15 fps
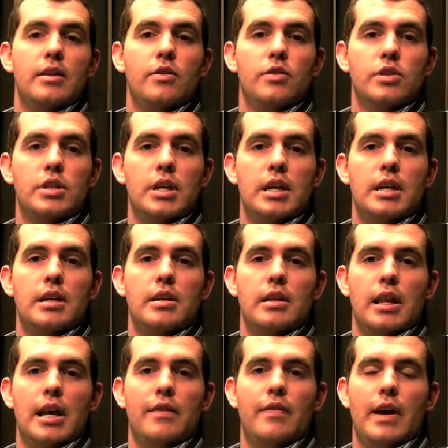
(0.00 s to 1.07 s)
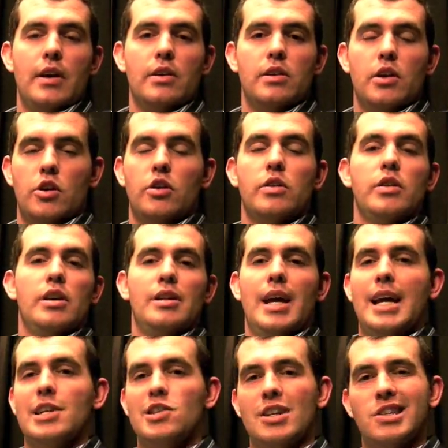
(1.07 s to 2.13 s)
They'll see Atlanta Falcons or the
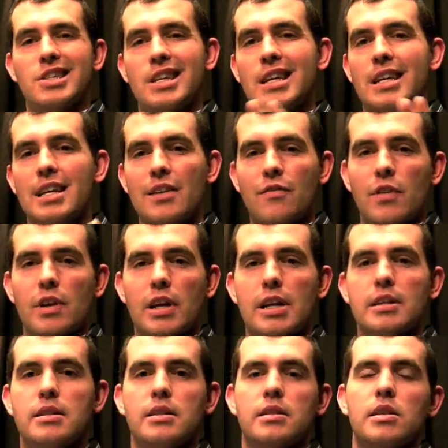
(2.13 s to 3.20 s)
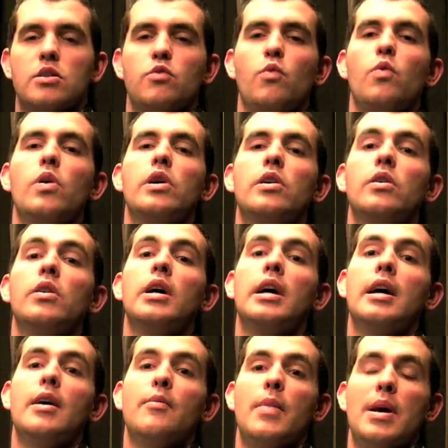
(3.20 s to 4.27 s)
AJC. Different instances will
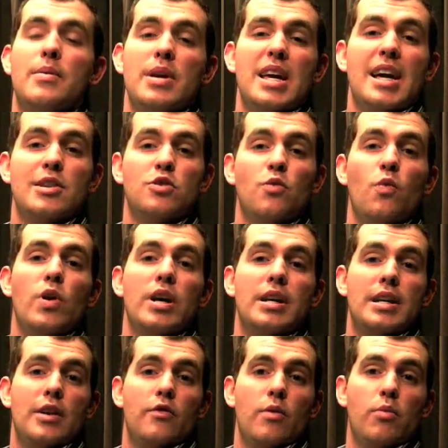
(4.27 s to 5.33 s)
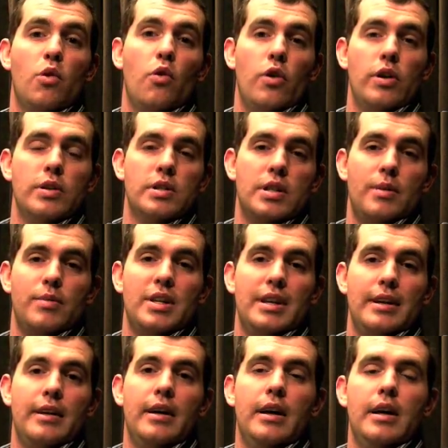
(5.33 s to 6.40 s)
maybe catch wind and report on
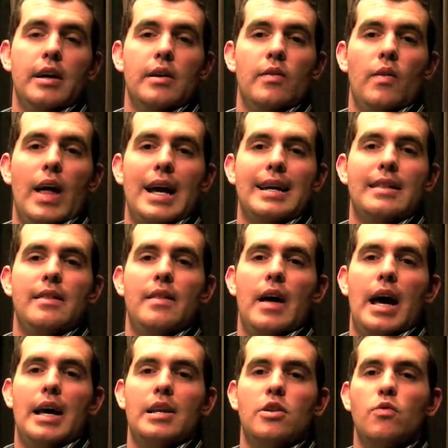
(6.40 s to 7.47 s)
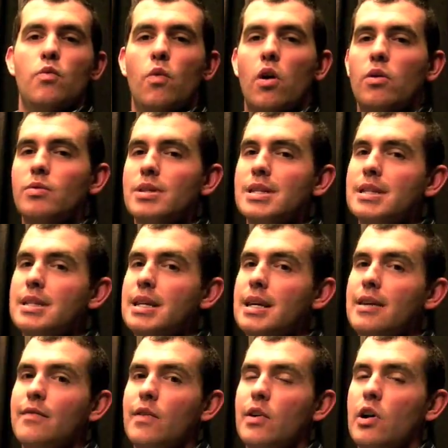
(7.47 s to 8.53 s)
something like that. You won't
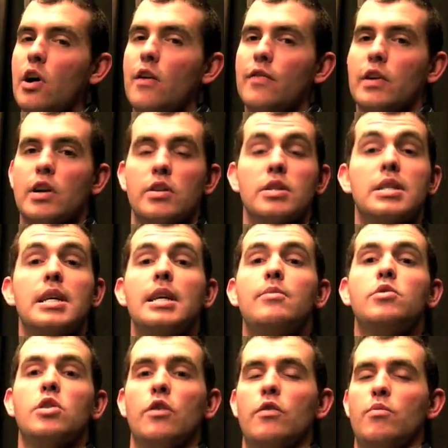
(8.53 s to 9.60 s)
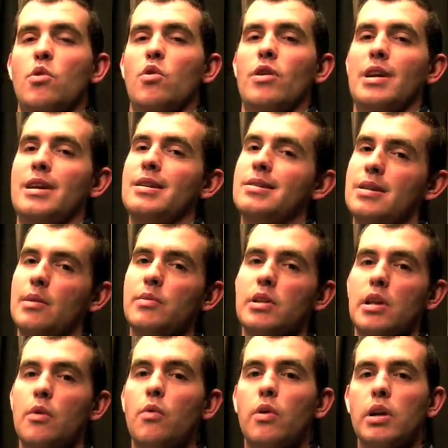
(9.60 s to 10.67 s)
see it very often because teams don't report it, and it's something
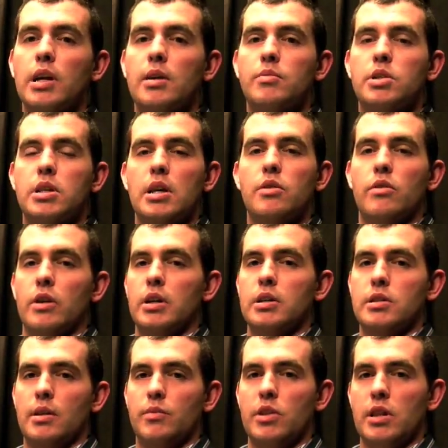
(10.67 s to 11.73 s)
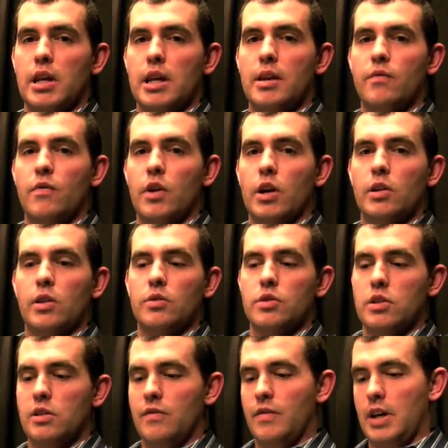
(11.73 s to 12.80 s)
they want to keep secret, and it's something they keep very close
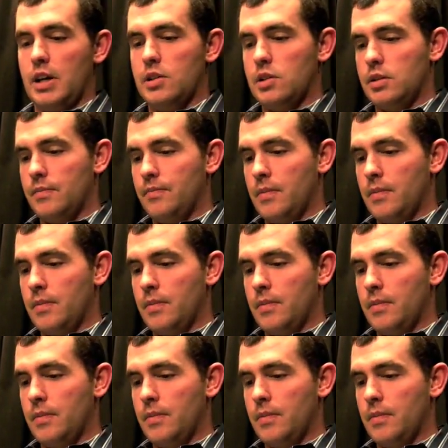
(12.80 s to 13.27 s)
to the vest.